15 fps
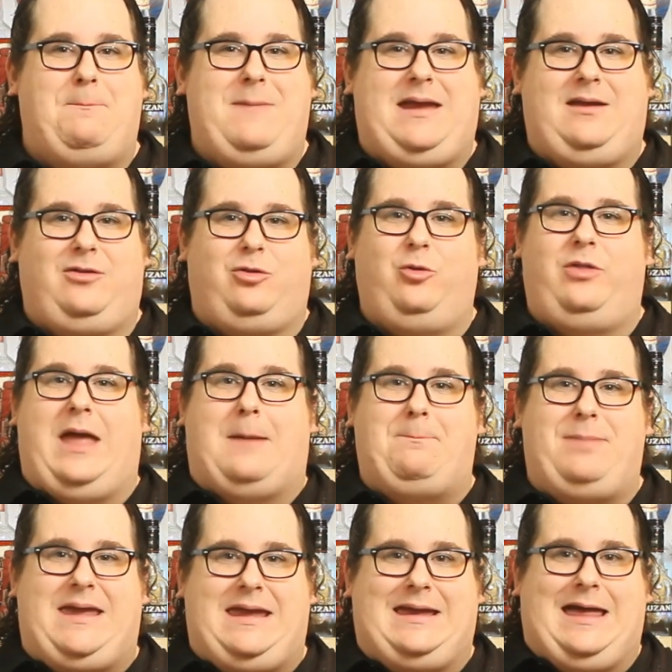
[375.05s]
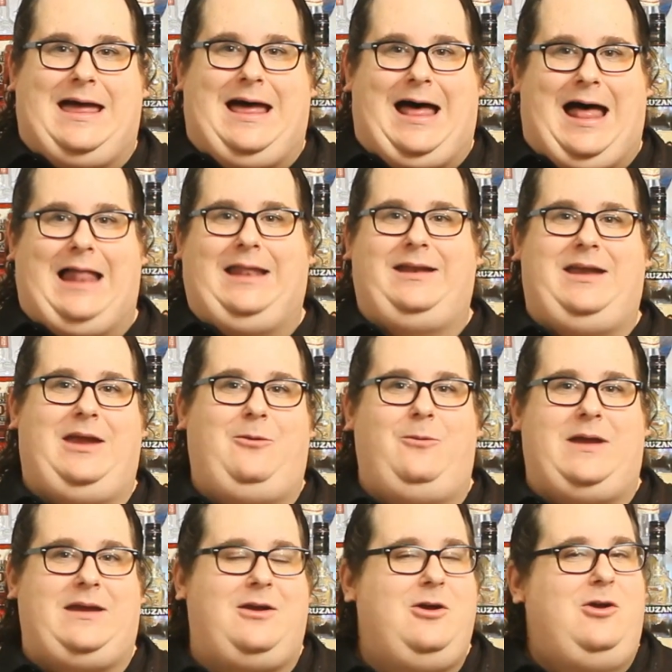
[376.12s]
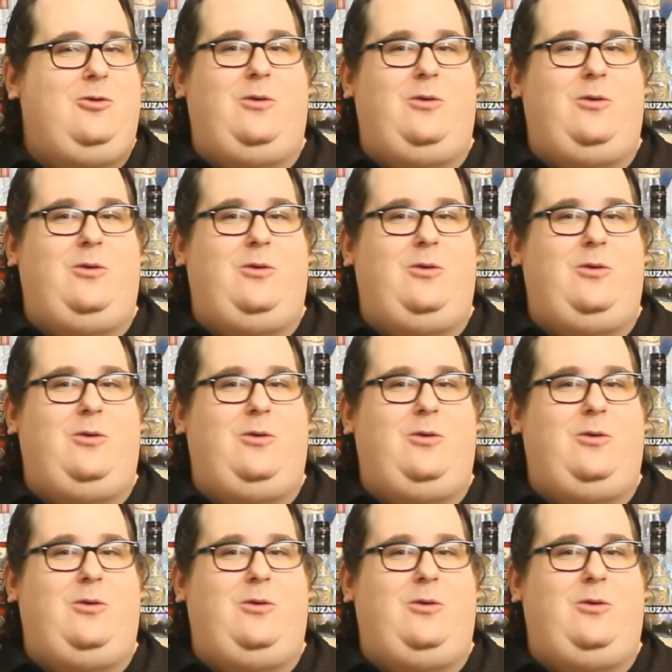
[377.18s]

make it through that peak holiday week.